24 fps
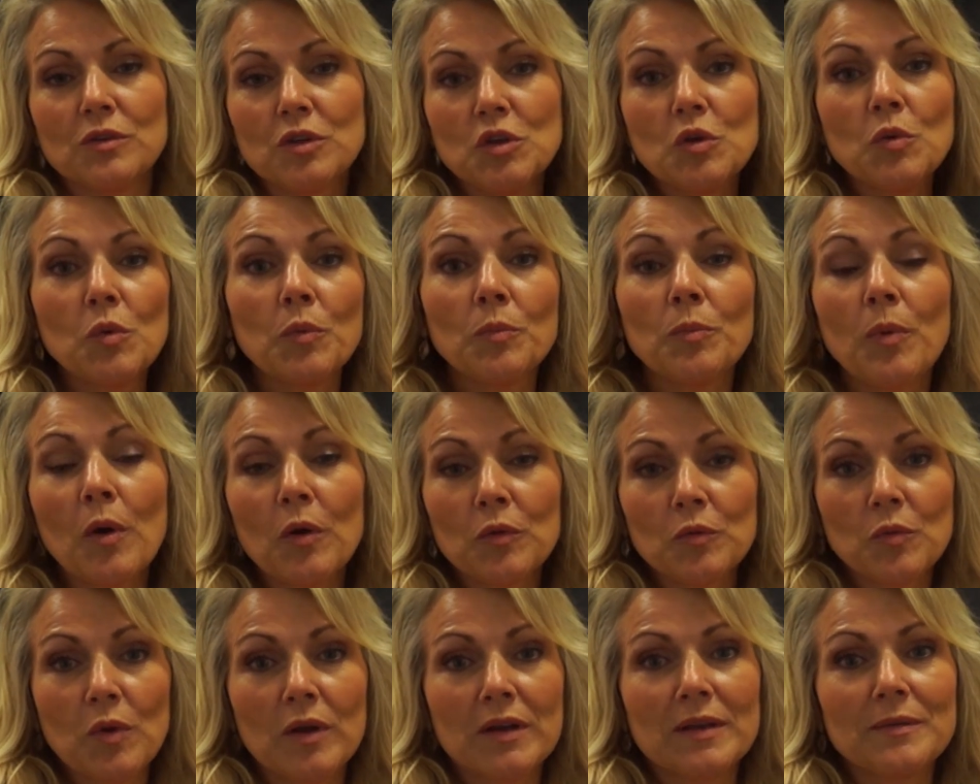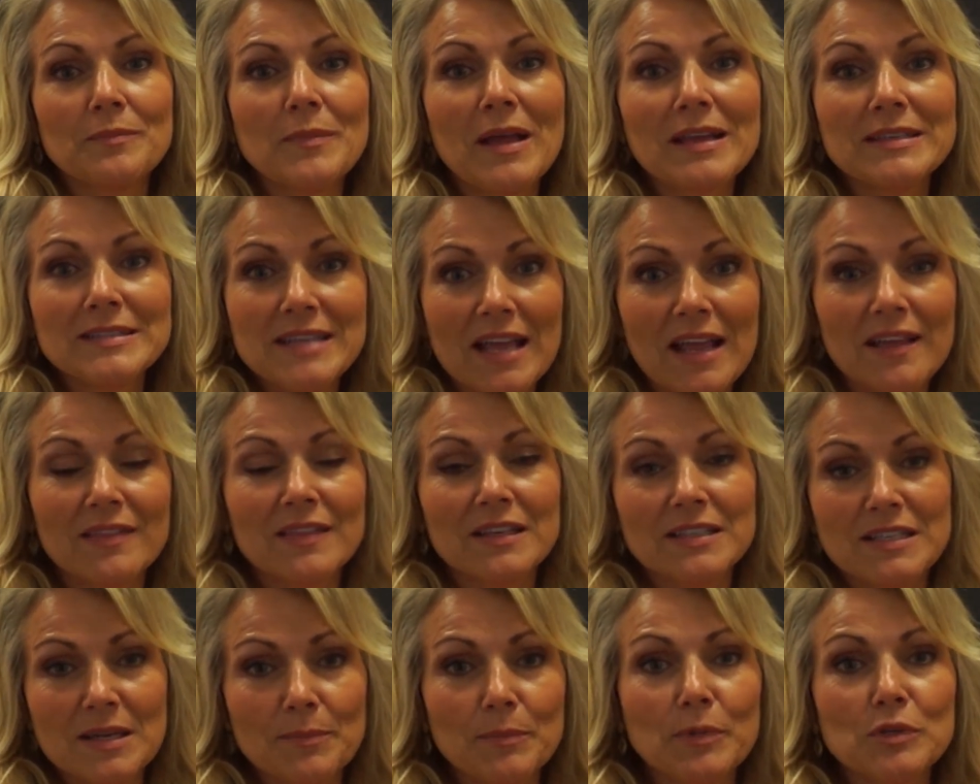you would both want to maintain
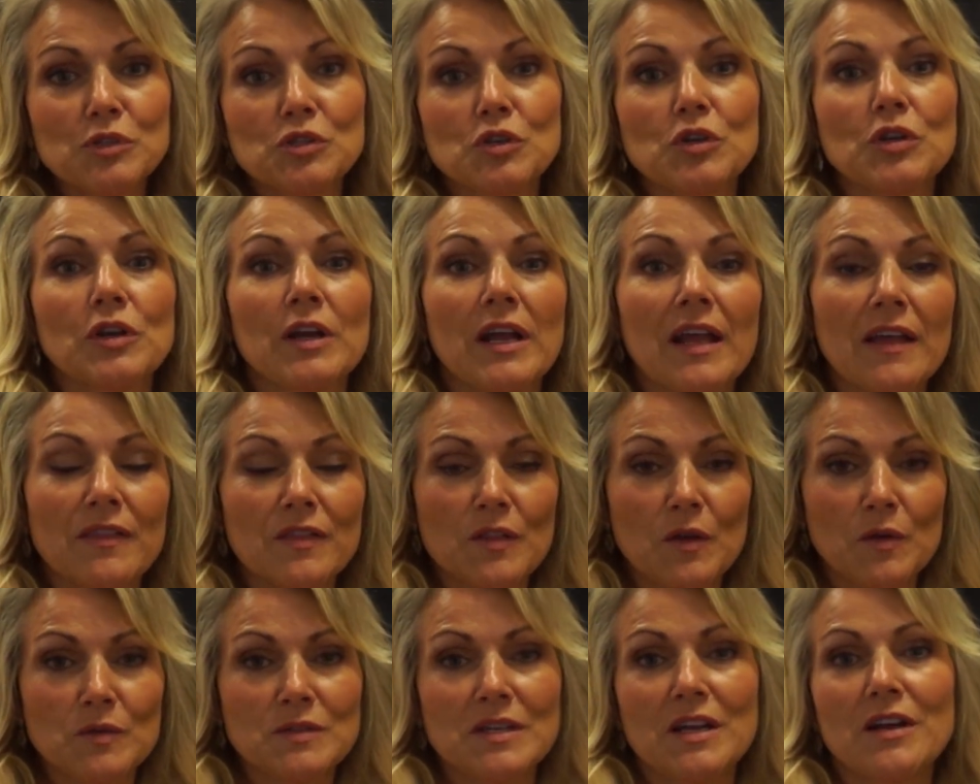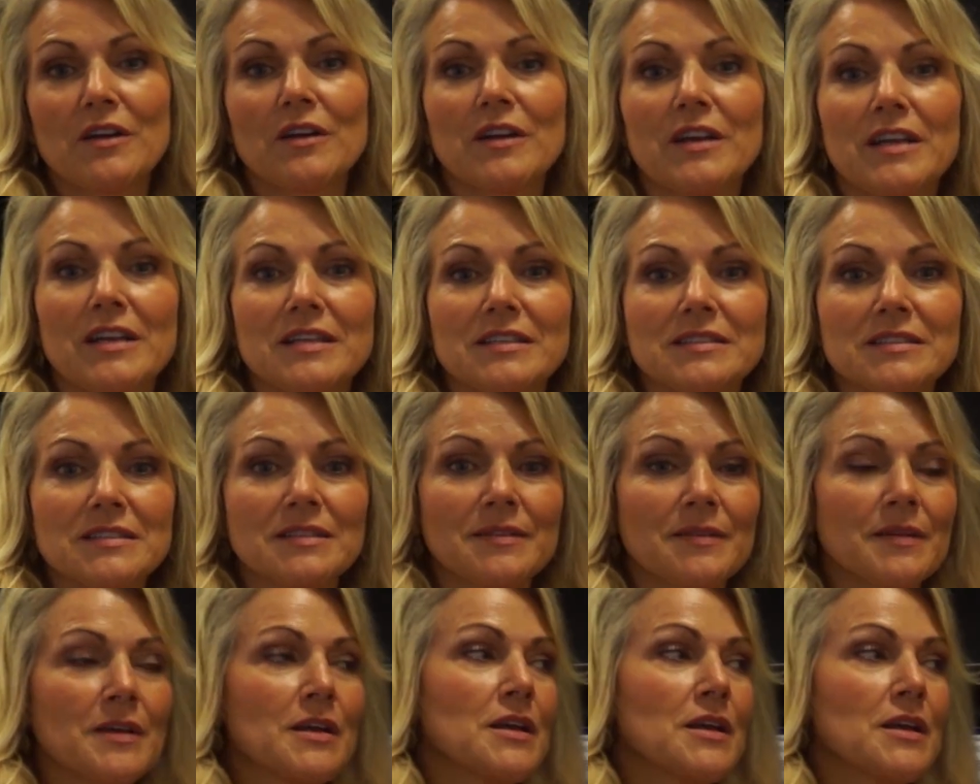the temperature in those areas.